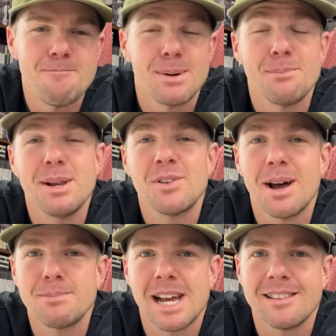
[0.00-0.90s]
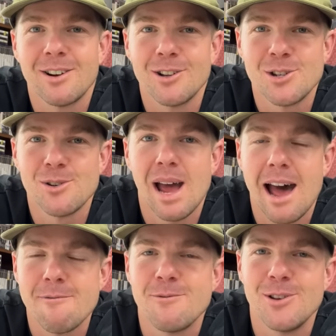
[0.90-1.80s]
But a bit of an update that I do
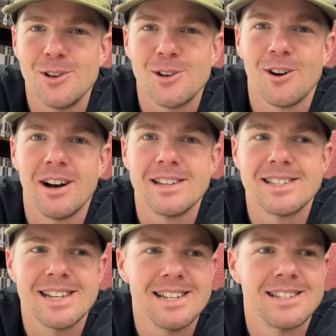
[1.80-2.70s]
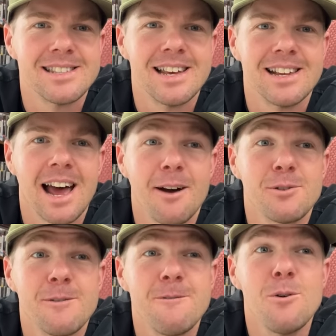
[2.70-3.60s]
have for you guys is that
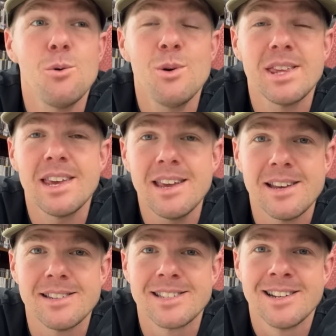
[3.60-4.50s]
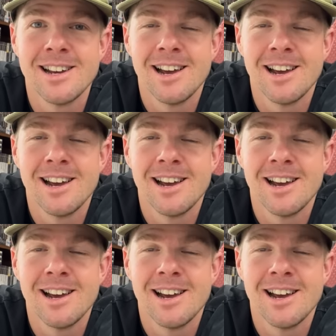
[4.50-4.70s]
after four years